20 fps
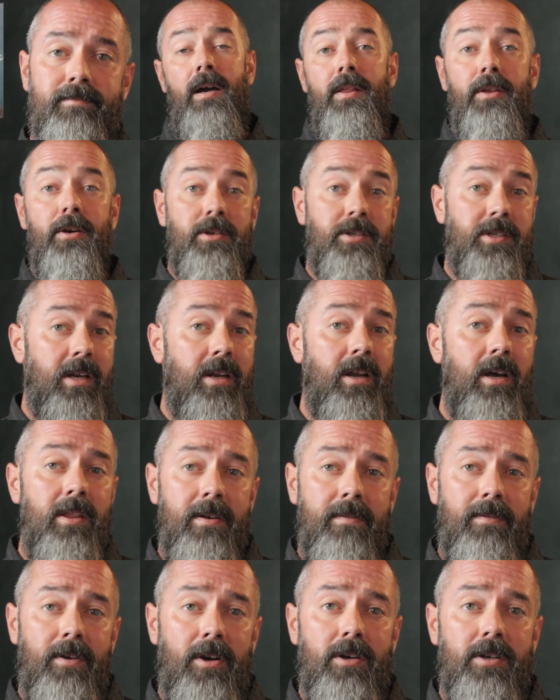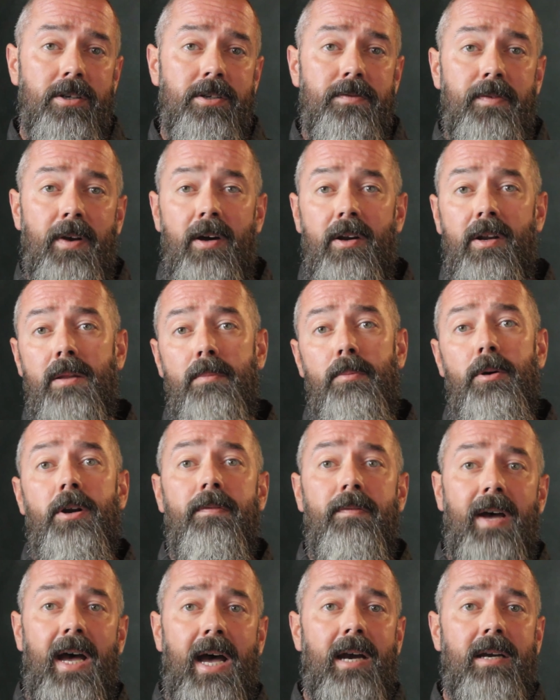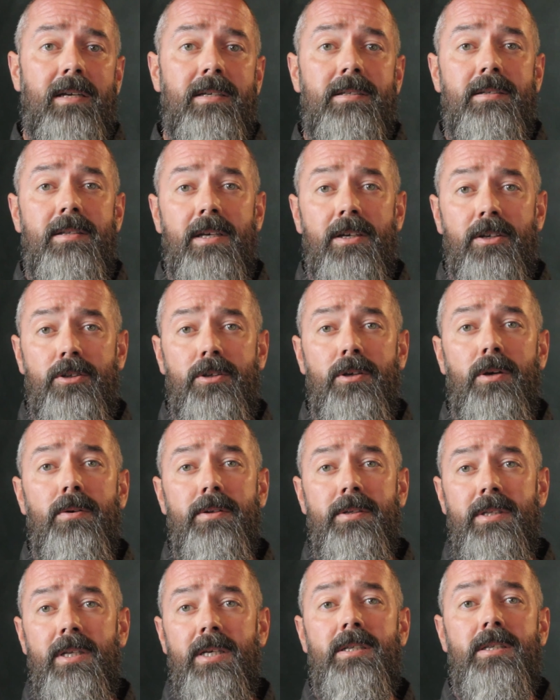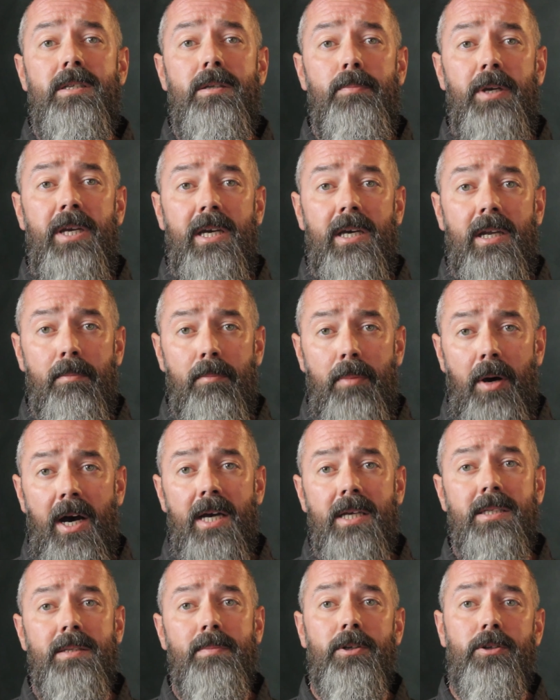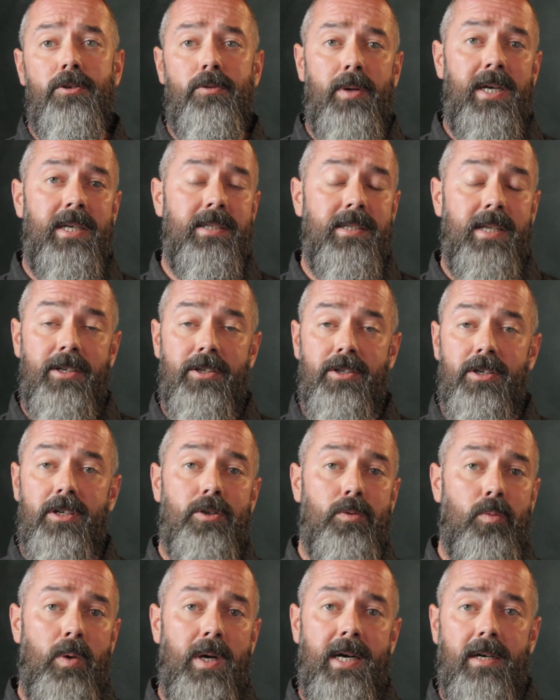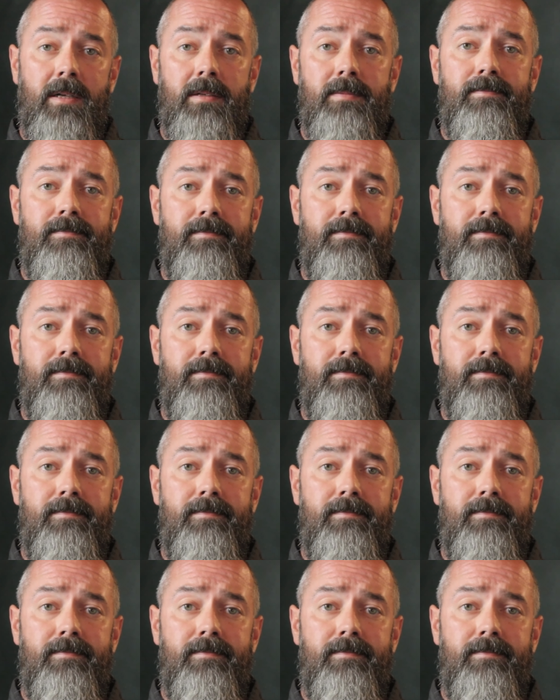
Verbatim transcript: There's another verse found in the book of Acts that shows this to be an impossible translation as well.